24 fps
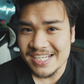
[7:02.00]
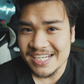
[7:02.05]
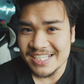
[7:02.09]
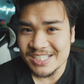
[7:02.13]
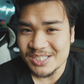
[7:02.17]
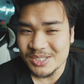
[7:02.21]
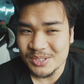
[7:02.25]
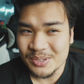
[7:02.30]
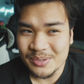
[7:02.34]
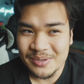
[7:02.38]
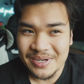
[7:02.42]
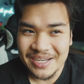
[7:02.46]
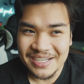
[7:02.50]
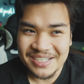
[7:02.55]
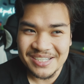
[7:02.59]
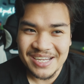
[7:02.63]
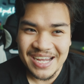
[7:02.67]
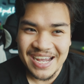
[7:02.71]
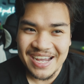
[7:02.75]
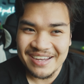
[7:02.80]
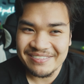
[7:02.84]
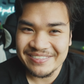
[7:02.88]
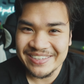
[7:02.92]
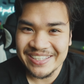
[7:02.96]
I do
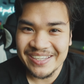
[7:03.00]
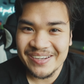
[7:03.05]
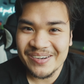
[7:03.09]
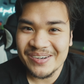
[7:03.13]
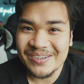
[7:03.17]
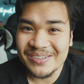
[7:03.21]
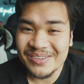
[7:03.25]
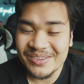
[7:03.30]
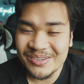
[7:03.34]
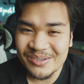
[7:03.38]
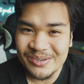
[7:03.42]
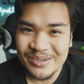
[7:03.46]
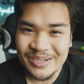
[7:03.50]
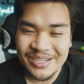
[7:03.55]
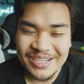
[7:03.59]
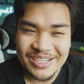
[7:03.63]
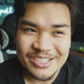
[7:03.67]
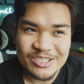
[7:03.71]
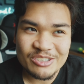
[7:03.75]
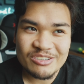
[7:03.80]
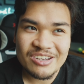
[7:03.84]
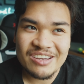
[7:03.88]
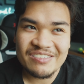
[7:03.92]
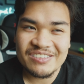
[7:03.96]
have the R3, I
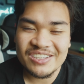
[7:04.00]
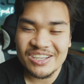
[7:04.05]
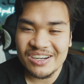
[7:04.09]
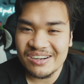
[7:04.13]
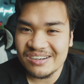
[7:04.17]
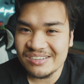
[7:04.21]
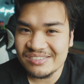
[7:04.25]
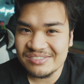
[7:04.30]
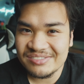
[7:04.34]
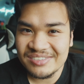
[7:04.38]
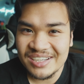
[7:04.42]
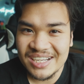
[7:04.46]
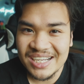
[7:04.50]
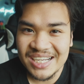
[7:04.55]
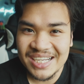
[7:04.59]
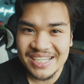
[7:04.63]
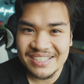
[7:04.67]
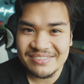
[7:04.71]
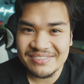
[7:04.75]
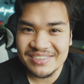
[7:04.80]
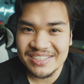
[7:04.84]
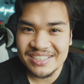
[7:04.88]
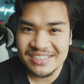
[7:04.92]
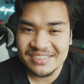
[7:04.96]
do have the
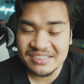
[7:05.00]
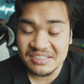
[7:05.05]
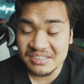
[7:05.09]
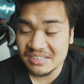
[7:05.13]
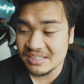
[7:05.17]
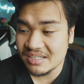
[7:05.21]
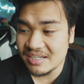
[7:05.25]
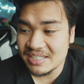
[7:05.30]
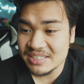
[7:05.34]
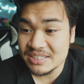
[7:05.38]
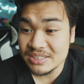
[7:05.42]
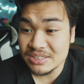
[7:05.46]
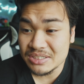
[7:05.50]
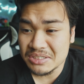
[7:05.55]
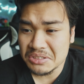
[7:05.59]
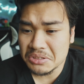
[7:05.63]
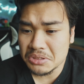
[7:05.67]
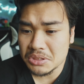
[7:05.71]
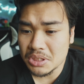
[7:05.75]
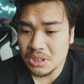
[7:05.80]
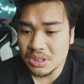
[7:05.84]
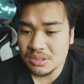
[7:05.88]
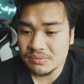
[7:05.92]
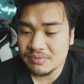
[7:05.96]
R5, and you know, I
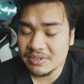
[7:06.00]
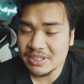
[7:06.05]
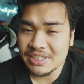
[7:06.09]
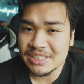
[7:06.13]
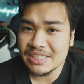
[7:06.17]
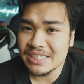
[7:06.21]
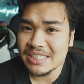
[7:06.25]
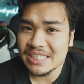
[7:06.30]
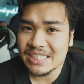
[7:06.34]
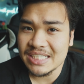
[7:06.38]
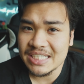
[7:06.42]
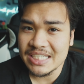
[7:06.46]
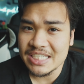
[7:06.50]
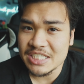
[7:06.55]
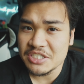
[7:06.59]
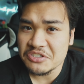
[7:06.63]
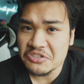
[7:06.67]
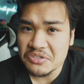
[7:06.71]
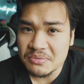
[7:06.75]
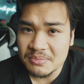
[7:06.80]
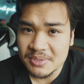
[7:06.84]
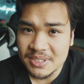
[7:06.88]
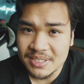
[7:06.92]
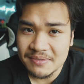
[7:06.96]
don't really need a
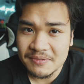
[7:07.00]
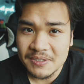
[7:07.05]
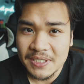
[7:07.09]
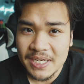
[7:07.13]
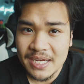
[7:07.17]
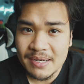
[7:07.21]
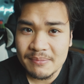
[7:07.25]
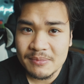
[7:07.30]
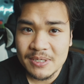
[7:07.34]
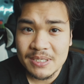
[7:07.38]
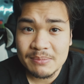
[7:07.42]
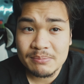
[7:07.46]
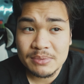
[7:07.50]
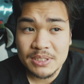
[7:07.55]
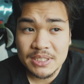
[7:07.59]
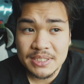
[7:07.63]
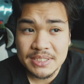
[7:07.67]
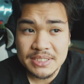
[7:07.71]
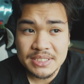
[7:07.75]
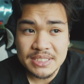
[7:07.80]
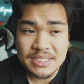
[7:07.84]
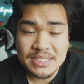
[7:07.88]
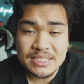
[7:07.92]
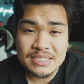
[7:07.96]
consumer level camera,
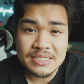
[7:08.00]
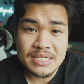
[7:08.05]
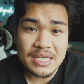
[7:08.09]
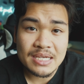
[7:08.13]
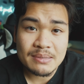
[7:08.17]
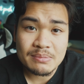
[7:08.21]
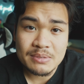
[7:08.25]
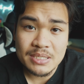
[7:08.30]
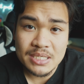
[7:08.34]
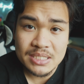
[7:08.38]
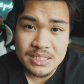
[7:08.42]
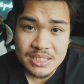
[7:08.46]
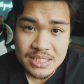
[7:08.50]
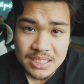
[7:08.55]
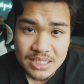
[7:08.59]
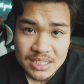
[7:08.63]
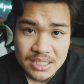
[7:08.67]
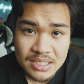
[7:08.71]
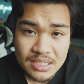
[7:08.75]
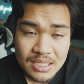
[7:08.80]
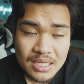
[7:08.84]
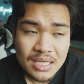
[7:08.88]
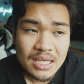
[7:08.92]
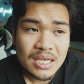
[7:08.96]
plus it's an
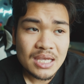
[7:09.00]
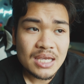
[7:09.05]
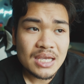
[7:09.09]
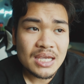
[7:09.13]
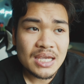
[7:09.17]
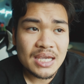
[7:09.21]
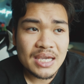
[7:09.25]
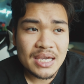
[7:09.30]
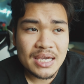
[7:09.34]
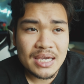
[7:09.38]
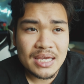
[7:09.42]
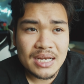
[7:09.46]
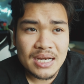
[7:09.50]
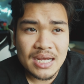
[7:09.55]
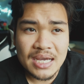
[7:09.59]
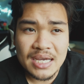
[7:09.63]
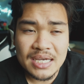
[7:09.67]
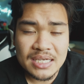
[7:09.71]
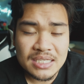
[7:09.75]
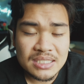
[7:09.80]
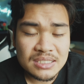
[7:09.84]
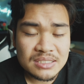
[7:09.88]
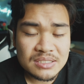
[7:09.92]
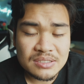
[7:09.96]
aps-c, and
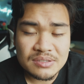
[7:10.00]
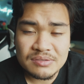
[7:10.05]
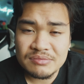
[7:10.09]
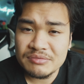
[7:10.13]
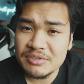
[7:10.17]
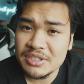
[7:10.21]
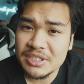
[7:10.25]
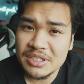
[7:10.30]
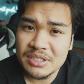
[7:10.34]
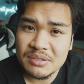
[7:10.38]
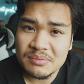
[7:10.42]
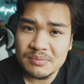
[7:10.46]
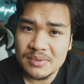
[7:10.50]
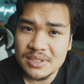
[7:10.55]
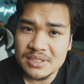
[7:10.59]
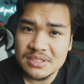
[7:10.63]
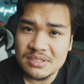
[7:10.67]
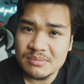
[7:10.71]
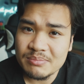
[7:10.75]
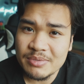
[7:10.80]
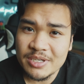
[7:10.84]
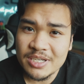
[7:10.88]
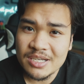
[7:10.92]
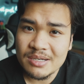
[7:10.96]
I don't really want
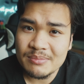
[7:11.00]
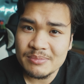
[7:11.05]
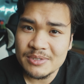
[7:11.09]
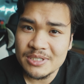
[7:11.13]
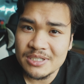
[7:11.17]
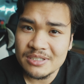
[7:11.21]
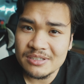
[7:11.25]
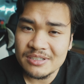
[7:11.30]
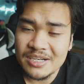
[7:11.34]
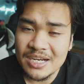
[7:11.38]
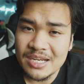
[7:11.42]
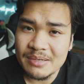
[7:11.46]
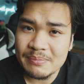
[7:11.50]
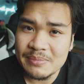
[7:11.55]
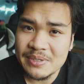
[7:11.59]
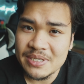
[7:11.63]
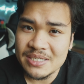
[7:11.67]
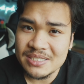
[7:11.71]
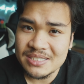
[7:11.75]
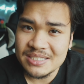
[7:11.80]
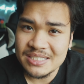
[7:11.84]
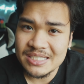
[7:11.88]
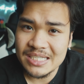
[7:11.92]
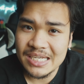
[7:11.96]
to pick up another
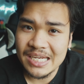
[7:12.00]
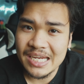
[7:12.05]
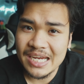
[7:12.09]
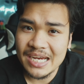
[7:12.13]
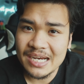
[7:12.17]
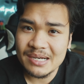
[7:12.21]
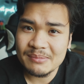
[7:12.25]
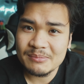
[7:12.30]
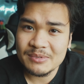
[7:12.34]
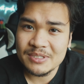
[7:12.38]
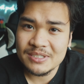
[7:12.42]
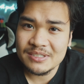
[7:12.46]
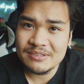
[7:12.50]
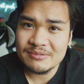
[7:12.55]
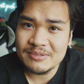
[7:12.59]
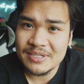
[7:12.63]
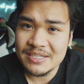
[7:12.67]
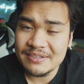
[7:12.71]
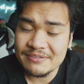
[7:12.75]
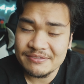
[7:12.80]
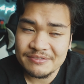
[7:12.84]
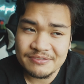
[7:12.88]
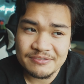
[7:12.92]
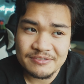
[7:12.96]
aps-c
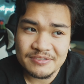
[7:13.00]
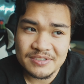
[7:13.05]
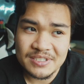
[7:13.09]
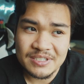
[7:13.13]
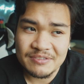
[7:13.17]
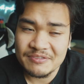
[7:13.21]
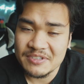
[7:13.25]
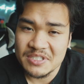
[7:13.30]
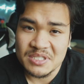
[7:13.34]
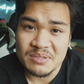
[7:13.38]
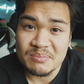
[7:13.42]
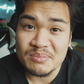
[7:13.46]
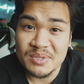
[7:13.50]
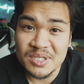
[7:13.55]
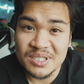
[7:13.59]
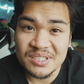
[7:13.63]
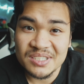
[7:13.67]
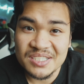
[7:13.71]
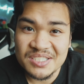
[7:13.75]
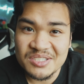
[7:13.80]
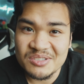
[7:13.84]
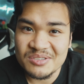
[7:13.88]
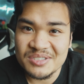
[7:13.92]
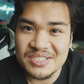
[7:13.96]
camera if it's a
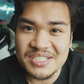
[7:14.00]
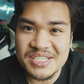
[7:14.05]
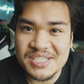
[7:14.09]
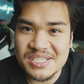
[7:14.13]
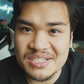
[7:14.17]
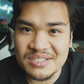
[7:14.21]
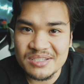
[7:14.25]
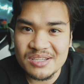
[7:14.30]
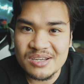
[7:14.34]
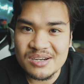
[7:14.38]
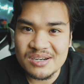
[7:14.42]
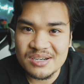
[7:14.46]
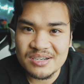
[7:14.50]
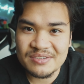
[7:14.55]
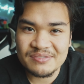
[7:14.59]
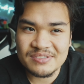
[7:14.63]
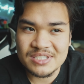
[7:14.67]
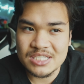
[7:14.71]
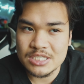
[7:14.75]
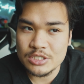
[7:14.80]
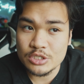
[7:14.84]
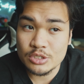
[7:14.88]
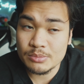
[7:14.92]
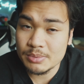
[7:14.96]
mirrorless or a DSLR. If
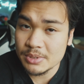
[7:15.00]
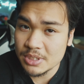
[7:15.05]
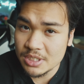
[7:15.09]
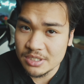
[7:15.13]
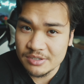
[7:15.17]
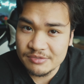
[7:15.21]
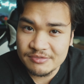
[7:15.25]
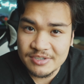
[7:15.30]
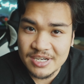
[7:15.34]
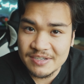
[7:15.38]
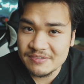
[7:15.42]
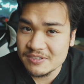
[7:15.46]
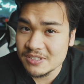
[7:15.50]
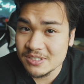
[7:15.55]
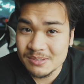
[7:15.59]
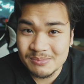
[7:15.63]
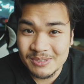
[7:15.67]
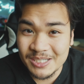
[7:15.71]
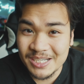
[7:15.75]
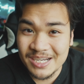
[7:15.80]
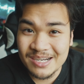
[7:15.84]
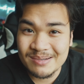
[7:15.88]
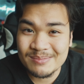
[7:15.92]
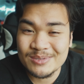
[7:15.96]
it's a Super 35
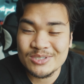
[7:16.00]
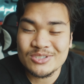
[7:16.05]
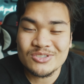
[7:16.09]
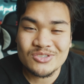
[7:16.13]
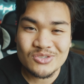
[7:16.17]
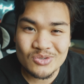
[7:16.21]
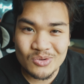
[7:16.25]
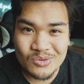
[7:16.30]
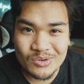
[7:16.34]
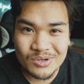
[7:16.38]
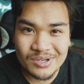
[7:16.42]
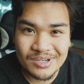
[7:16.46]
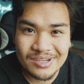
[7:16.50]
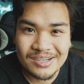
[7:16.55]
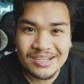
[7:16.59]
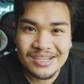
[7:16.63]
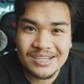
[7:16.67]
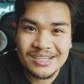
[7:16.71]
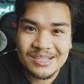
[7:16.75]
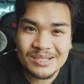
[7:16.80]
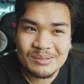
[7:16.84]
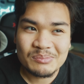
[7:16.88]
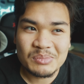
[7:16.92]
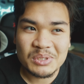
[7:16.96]
cinema camera, sure,
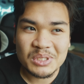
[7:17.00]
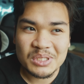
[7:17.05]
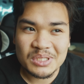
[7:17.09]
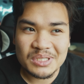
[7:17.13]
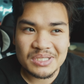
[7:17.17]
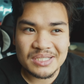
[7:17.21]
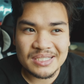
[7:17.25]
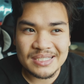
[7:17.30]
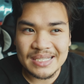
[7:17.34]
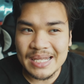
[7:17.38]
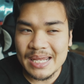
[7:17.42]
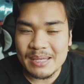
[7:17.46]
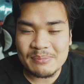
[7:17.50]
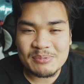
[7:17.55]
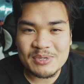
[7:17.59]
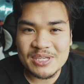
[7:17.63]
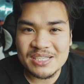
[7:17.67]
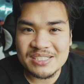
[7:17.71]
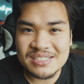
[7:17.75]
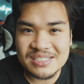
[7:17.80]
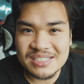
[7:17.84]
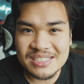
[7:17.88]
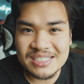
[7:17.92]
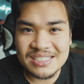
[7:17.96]
but
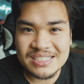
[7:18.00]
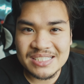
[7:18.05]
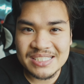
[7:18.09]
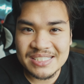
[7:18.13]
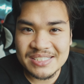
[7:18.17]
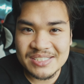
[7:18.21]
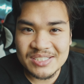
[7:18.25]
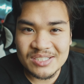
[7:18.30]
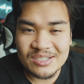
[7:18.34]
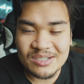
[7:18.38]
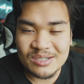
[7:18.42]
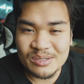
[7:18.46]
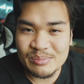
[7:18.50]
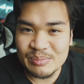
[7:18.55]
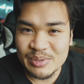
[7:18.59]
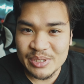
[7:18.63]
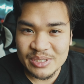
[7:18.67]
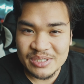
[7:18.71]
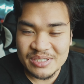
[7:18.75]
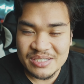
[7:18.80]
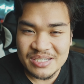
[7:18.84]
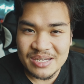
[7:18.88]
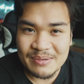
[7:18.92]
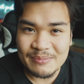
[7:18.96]
aps-c, DSLR,
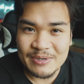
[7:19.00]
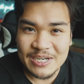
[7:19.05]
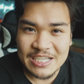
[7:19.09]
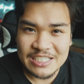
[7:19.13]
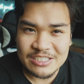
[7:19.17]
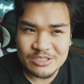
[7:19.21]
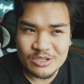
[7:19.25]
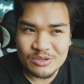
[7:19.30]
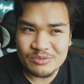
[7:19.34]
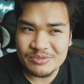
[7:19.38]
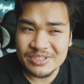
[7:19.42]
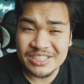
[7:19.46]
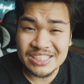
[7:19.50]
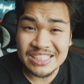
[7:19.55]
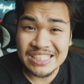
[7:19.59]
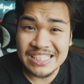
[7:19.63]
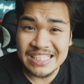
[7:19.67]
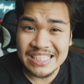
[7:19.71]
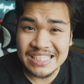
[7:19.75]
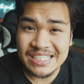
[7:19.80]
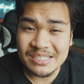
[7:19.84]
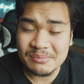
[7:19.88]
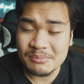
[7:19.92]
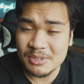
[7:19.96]
mirrorless camera, I don't really
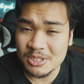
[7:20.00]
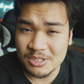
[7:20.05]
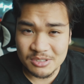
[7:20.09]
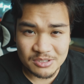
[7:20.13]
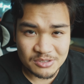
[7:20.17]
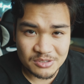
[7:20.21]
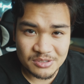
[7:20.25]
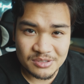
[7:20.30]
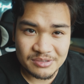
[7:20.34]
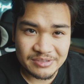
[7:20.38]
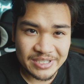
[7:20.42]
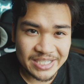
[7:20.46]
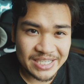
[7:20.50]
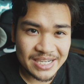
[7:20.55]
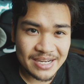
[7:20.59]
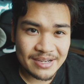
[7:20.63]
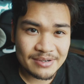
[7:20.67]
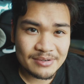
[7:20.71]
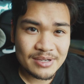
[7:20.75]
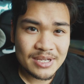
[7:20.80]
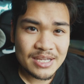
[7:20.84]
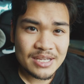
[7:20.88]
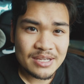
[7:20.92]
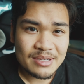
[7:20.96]
need in my arsenal right
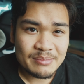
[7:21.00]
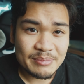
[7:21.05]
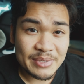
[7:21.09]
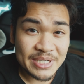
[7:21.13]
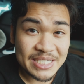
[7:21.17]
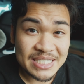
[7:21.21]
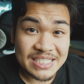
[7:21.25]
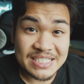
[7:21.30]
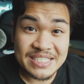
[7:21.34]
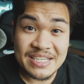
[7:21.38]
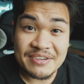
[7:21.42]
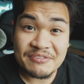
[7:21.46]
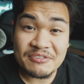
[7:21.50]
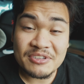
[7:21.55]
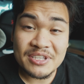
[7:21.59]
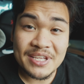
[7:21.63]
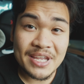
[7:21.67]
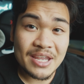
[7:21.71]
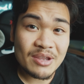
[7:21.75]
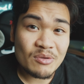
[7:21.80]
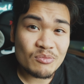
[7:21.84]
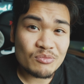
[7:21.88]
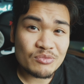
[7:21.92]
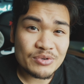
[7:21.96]
now. But it's
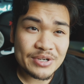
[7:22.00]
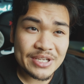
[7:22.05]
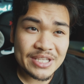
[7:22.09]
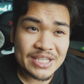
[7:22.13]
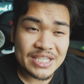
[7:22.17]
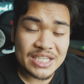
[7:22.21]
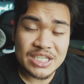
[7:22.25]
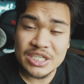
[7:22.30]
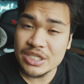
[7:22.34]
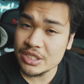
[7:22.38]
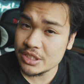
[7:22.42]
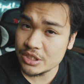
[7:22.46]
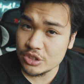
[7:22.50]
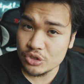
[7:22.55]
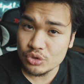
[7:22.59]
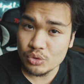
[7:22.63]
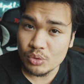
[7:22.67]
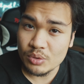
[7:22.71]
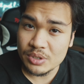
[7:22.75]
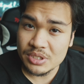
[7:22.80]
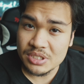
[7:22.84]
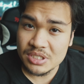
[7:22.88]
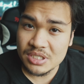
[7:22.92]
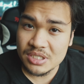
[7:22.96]
definitely really good
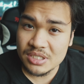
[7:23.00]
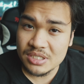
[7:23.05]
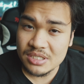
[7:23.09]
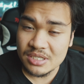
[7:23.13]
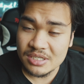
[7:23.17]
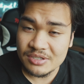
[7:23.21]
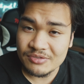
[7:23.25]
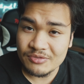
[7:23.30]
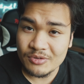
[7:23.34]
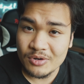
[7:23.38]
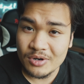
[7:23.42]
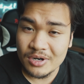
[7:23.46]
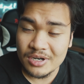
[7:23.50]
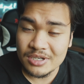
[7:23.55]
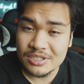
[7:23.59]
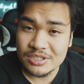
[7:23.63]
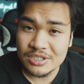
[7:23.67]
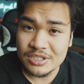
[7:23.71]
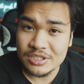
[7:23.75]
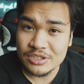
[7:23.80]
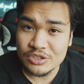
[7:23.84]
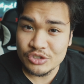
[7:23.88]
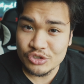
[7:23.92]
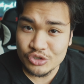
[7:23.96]
choices as far as
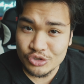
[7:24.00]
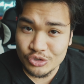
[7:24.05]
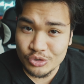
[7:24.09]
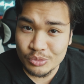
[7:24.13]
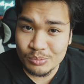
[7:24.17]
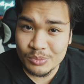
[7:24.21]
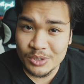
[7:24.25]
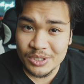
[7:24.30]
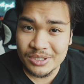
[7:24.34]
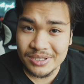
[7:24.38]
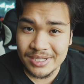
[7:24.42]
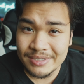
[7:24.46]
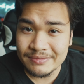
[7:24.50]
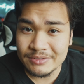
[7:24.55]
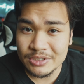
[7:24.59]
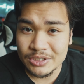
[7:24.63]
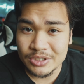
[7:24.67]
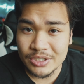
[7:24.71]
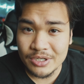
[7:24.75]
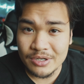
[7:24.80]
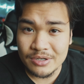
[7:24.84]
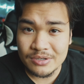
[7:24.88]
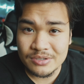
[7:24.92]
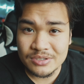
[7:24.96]
consumer level
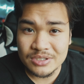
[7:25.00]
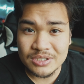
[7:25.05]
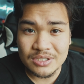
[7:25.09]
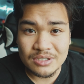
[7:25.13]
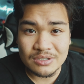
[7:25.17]
goes.